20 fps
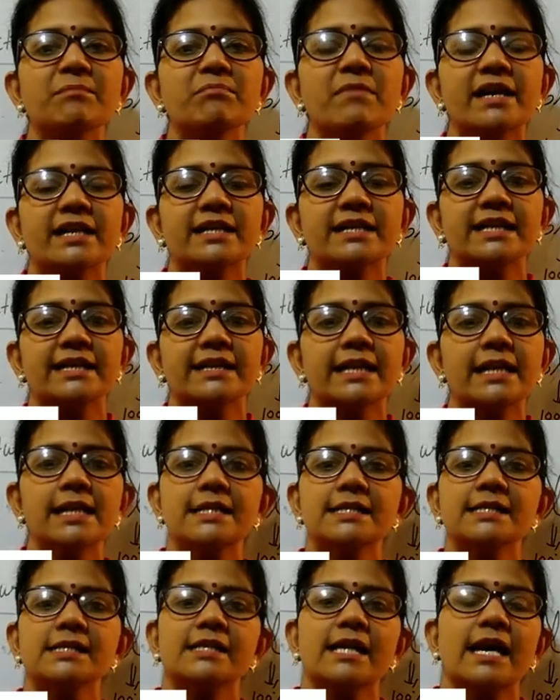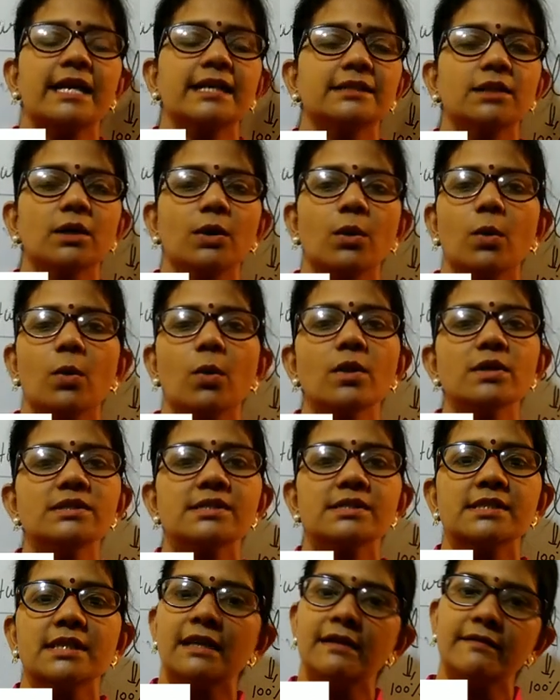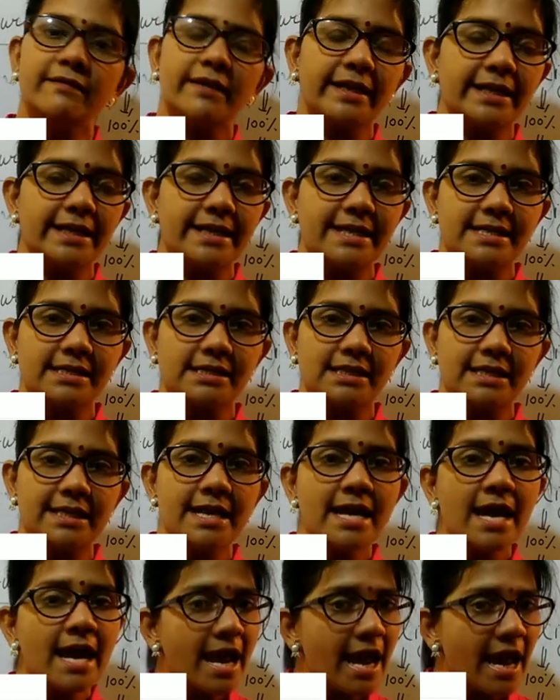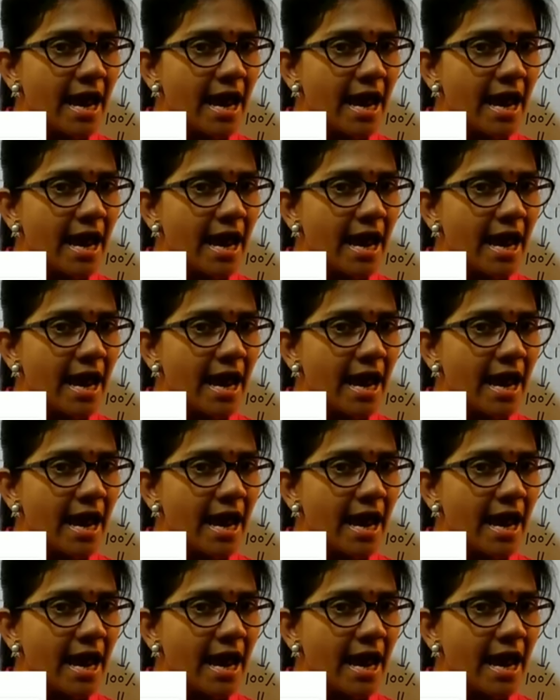material inside the host cell very easily,